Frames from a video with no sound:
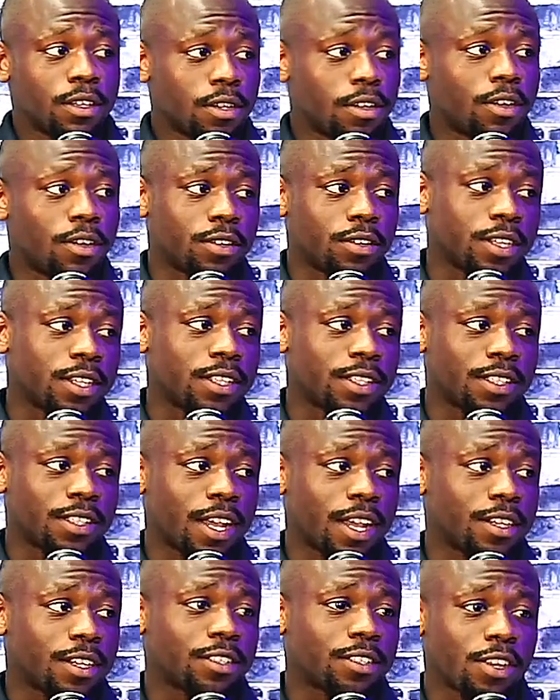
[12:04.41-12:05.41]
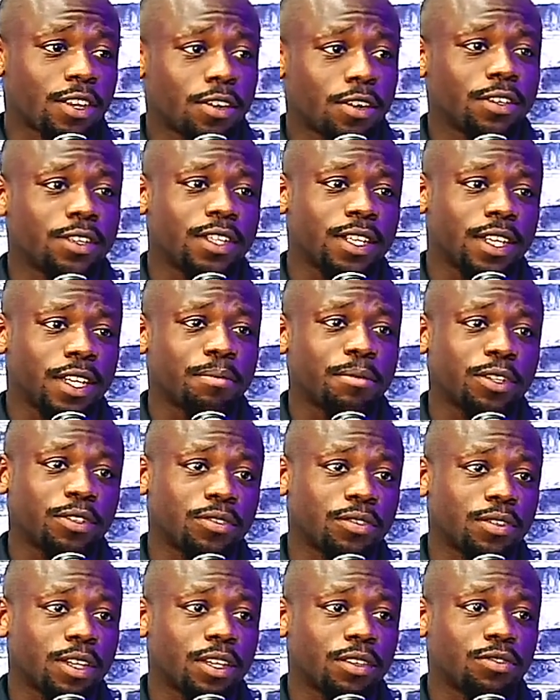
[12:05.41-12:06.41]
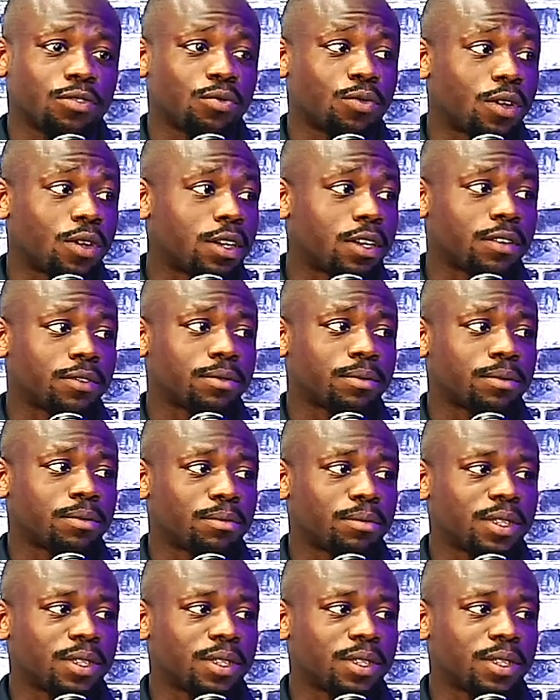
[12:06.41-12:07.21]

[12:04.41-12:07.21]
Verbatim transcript: on the inside internally, and mental health is one of them.